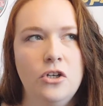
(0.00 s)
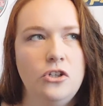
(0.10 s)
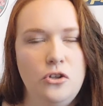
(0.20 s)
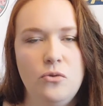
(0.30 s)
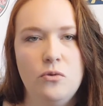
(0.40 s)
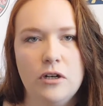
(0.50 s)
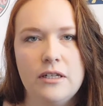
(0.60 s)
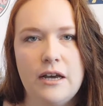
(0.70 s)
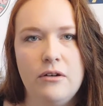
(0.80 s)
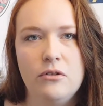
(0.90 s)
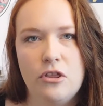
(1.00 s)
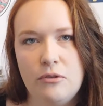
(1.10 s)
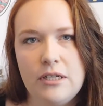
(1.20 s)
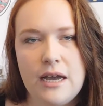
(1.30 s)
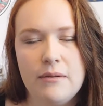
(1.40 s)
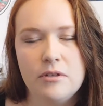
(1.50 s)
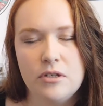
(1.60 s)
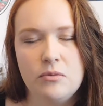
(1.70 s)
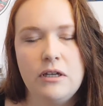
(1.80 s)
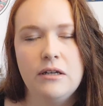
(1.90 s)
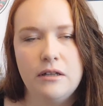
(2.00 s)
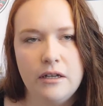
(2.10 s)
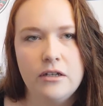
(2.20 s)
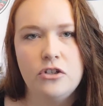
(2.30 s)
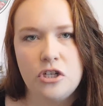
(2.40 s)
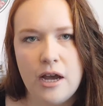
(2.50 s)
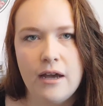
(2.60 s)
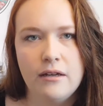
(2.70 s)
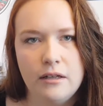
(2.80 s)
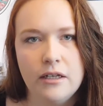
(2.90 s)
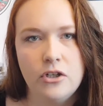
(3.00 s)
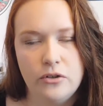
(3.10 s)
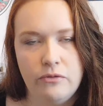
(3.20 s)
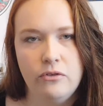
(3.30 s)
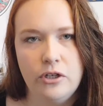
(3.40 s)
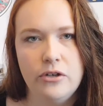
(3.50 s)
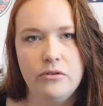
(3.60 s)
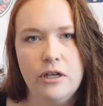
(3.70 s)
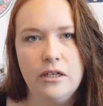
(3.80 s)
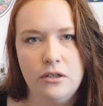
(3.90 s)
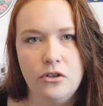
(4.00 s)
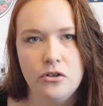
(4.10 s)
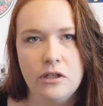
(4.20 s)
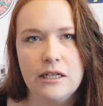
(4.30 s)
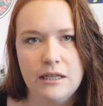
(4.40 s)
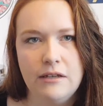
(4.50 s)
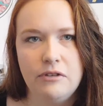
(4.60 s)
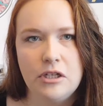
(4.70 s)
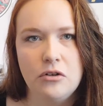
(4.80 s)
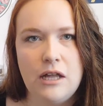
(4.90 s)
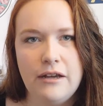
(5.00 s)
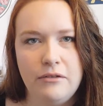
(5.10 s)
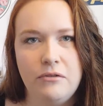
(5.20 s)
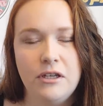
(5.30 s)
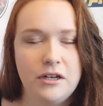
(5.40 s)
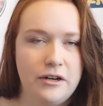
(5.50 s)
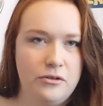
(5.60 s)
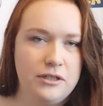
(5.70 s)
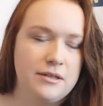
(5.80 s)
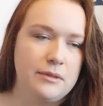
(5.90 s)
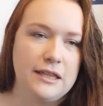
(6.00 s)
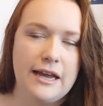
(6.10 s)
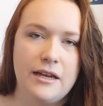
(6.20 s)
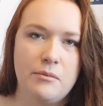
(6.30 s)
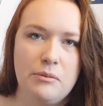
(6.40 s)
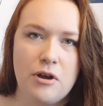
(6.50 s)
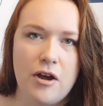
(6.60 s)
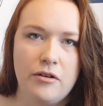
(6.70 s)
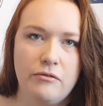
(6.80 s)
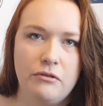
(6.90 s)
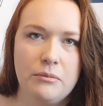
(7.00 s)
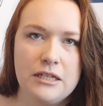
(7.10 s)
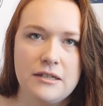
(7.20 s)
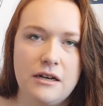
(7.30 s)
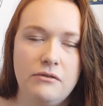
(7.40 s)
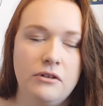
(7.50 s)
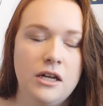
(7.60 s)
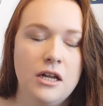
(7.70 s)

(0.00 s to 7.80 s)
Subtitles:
you worked out 3 times this week, like, check, like, good for you. Like, you're, like, living your life, It's something that I can be proud of for myself.